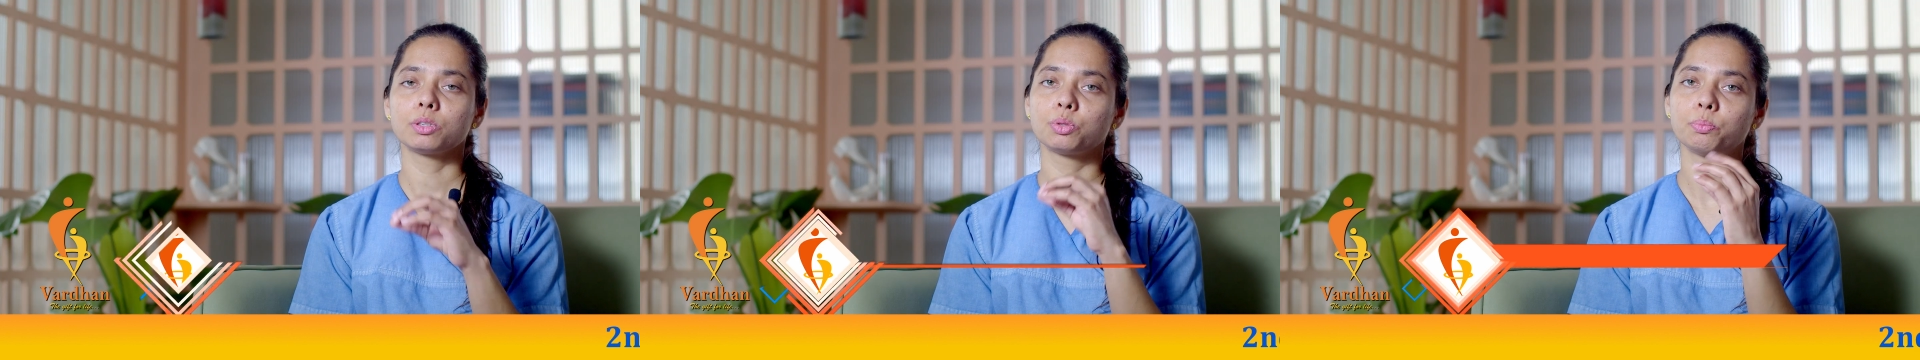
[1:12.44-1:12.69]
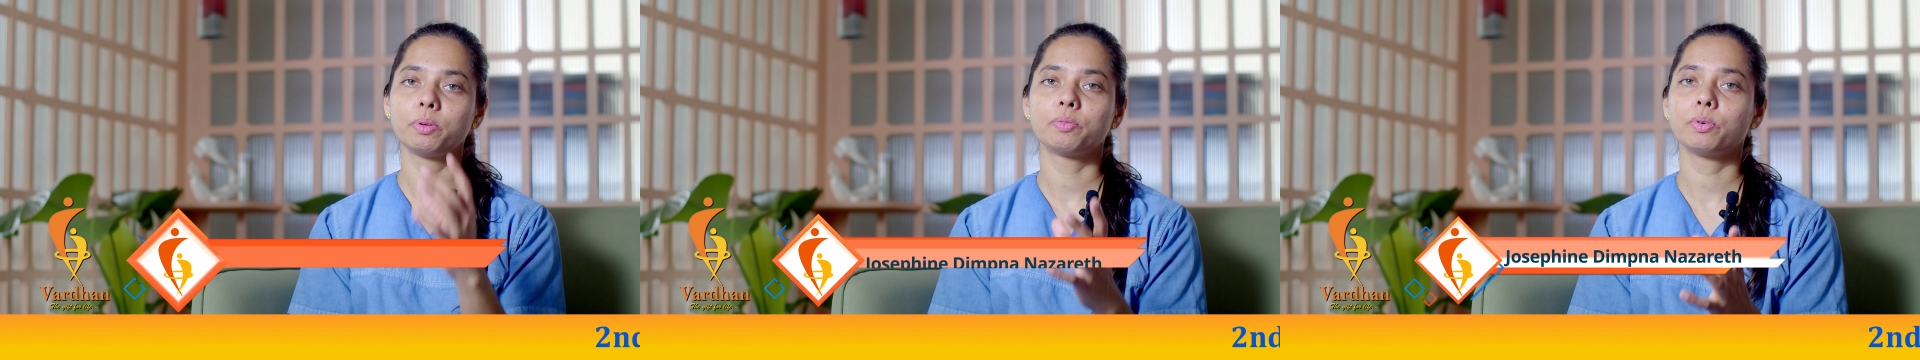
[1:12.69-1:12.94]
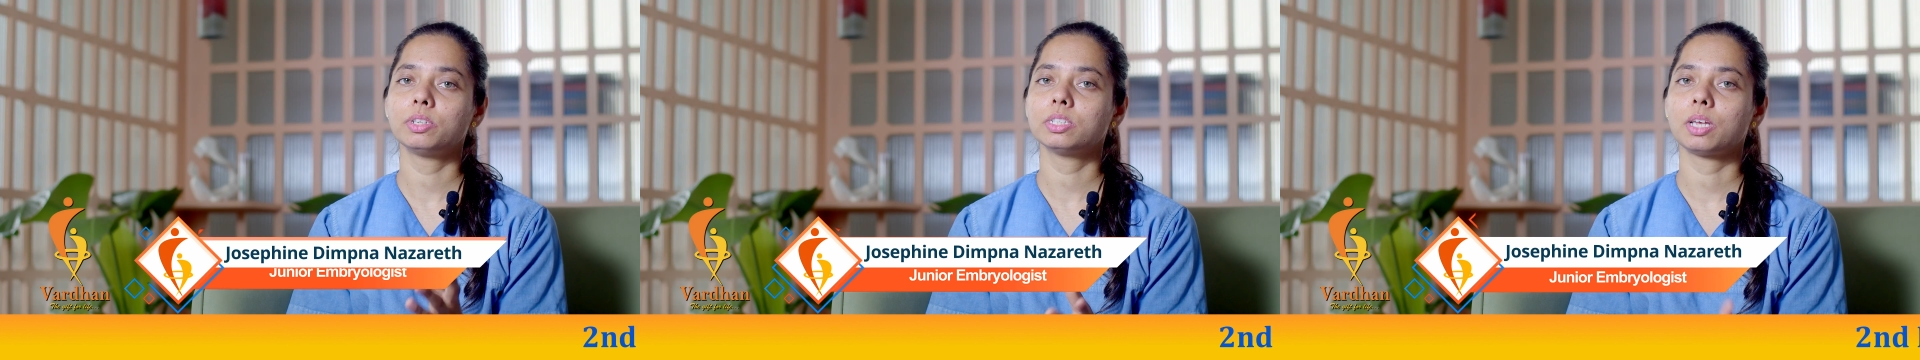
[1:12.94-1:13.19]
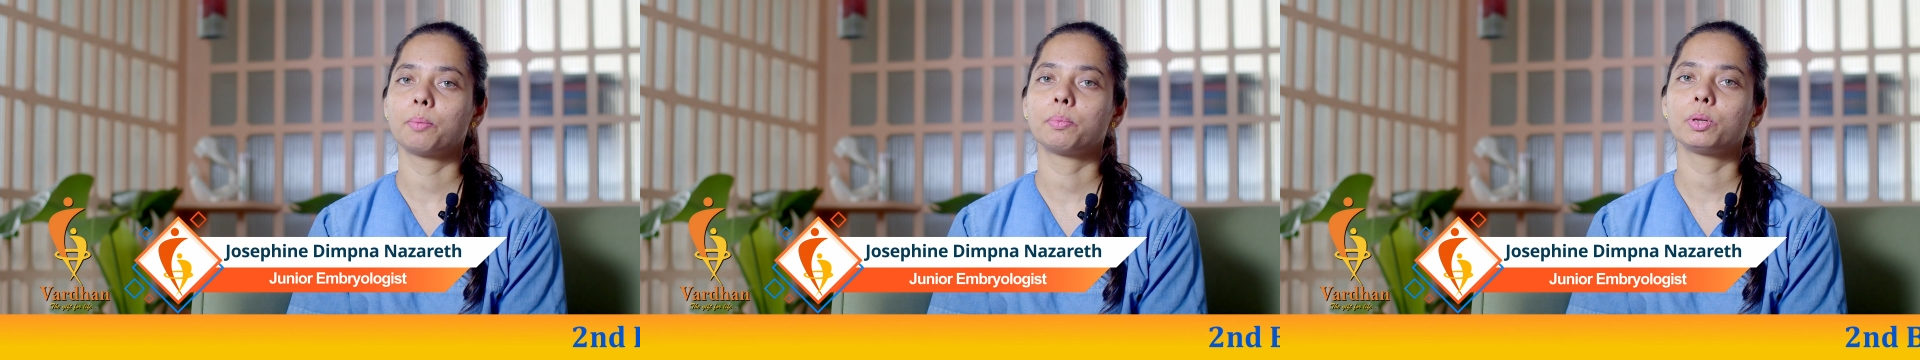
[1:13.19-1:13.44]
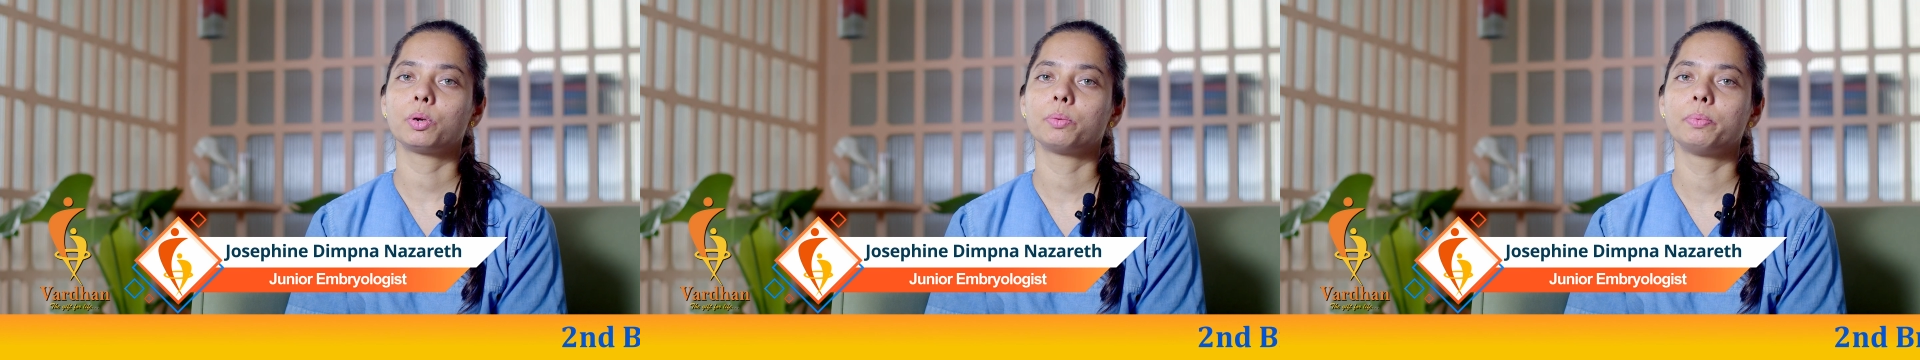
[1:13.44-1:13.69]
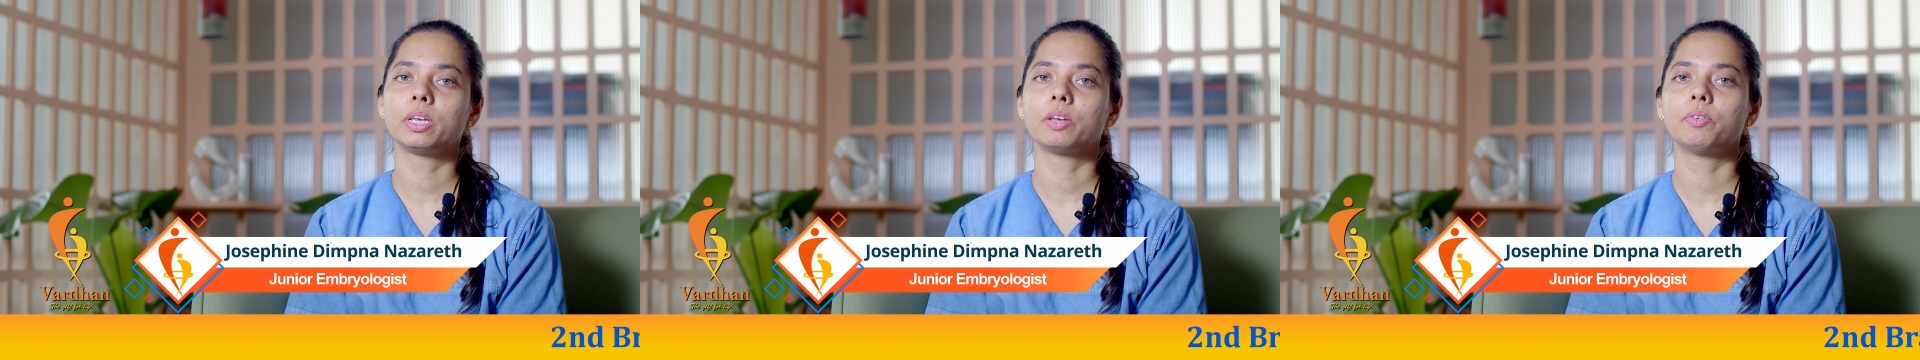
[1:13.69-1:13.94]
so before the sample
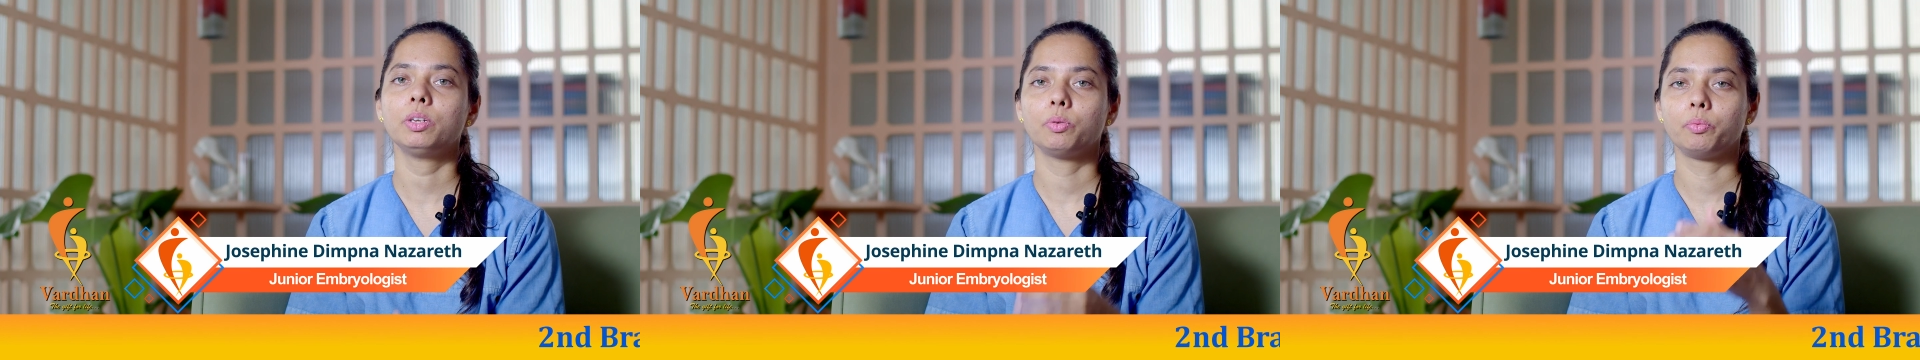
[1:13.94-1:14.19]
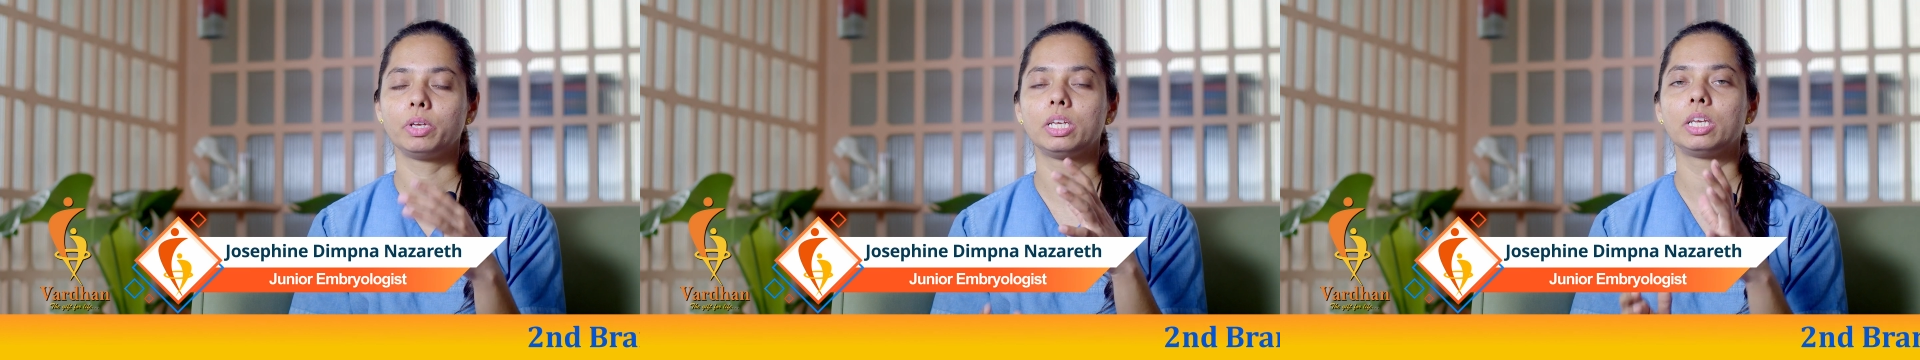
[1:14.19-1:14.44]
could be given, we